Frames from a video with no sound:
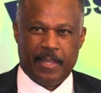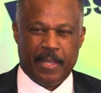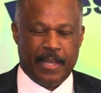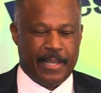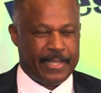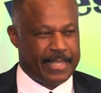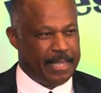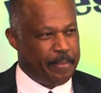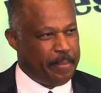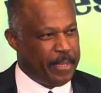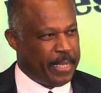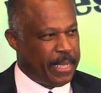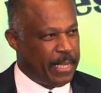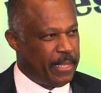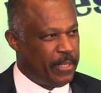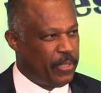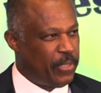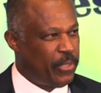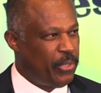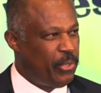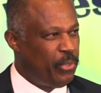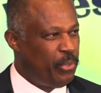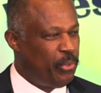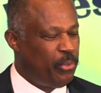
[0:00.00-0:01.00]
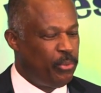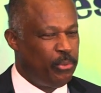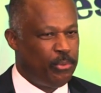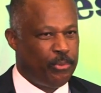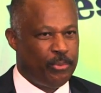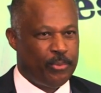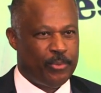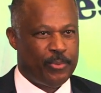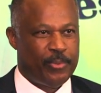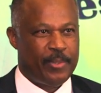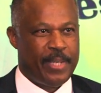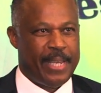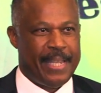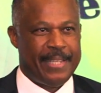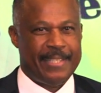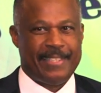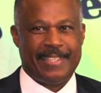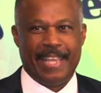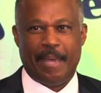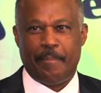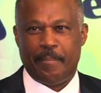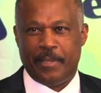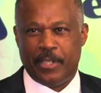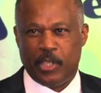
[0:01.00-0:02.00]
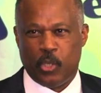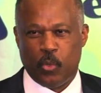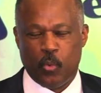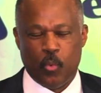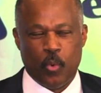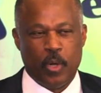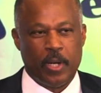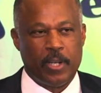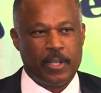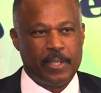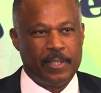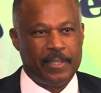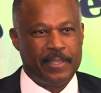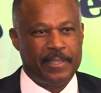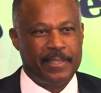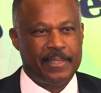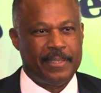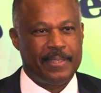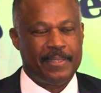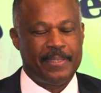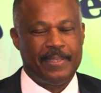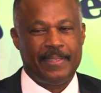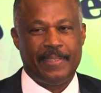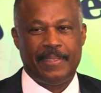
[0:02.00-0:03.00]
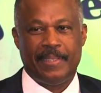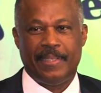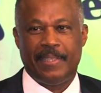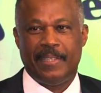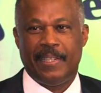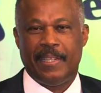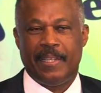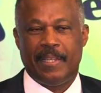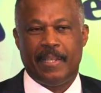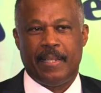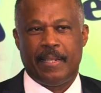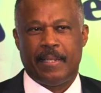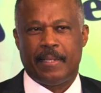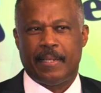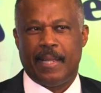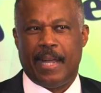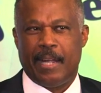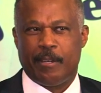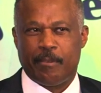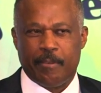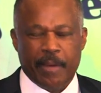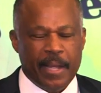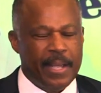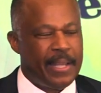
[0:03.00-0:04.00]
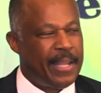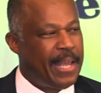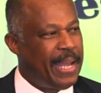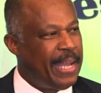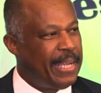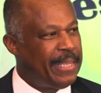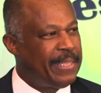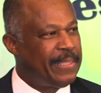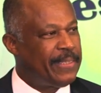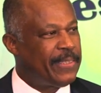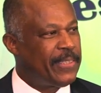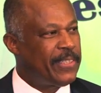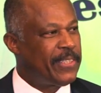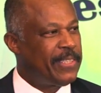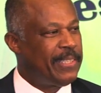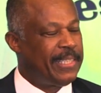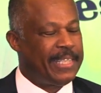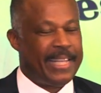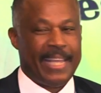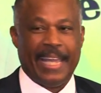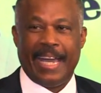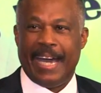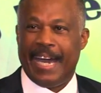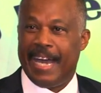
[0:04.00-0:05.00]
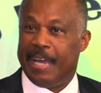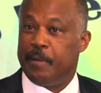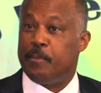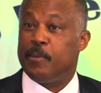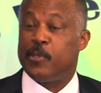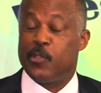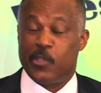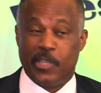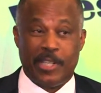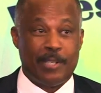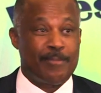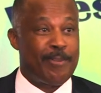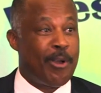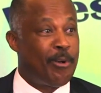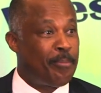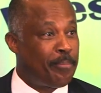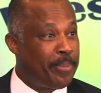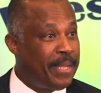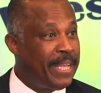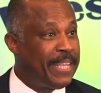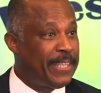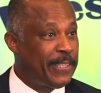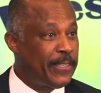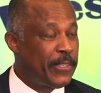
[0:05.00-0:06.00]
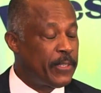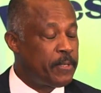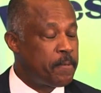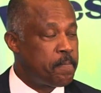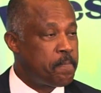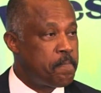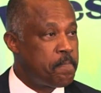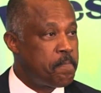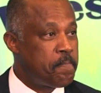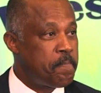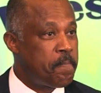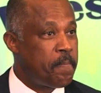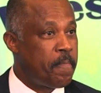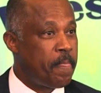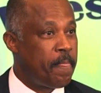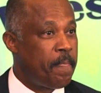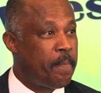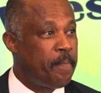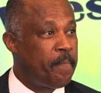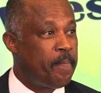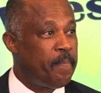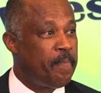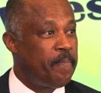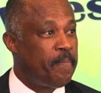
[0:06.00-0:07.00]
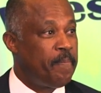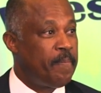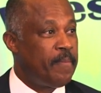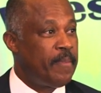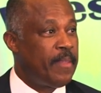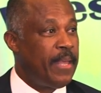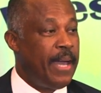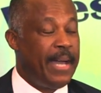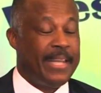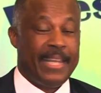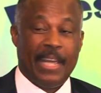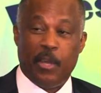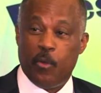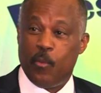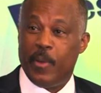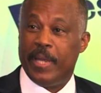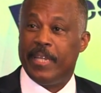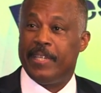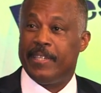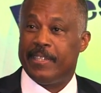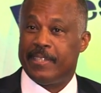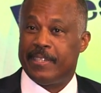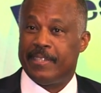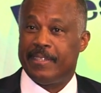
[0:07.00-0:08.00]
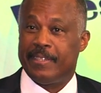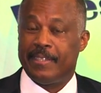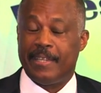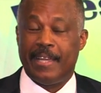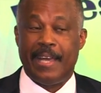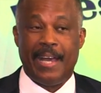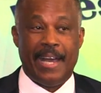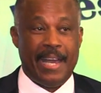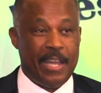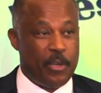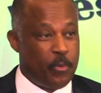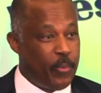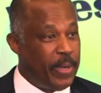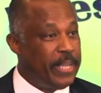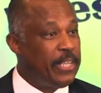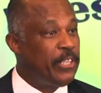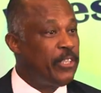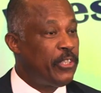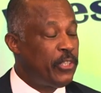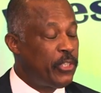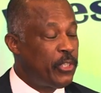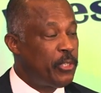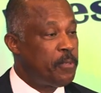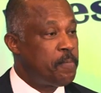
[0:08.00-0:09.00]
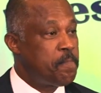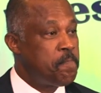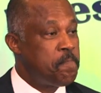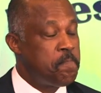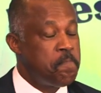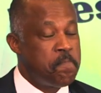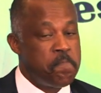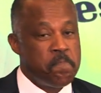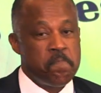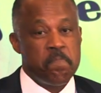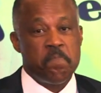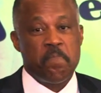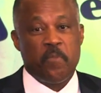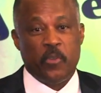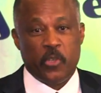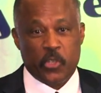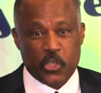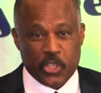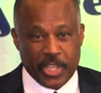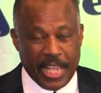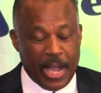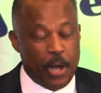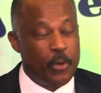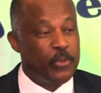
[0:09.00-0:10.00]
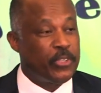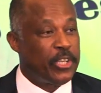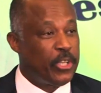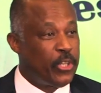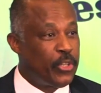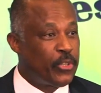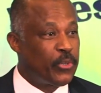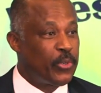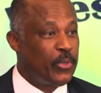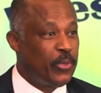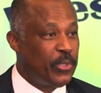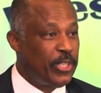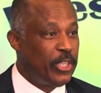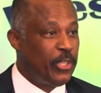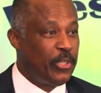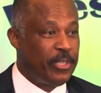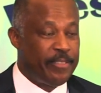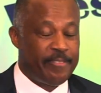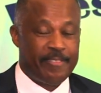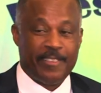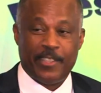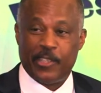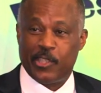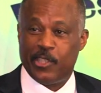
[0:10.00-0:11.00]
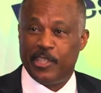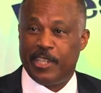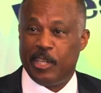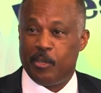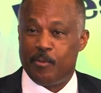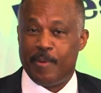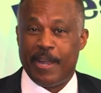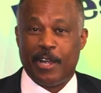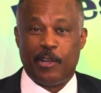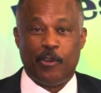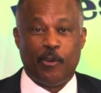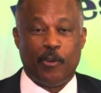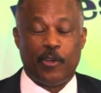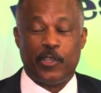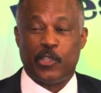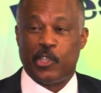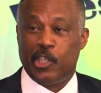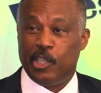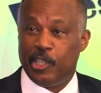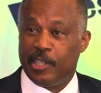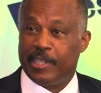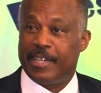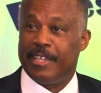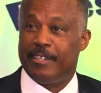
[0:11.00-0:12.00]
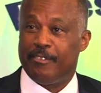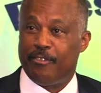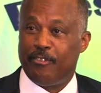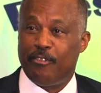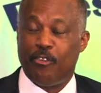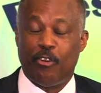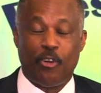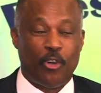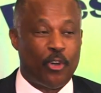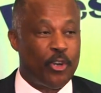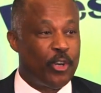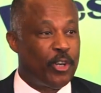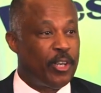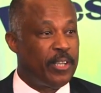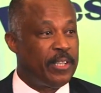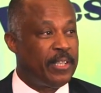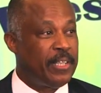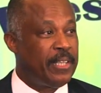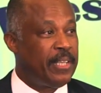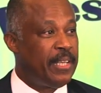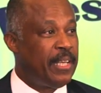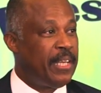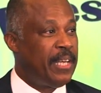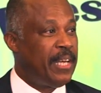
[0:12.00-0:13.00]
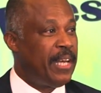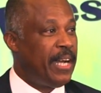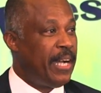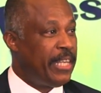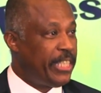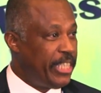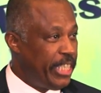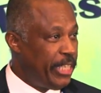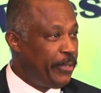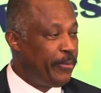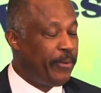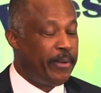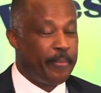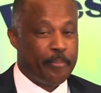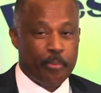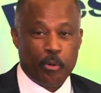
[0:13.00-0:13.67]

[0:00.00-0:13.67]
as I began to examine the world, I realized that I was in the wrong place. And I went scouting through the university records, looking for a degree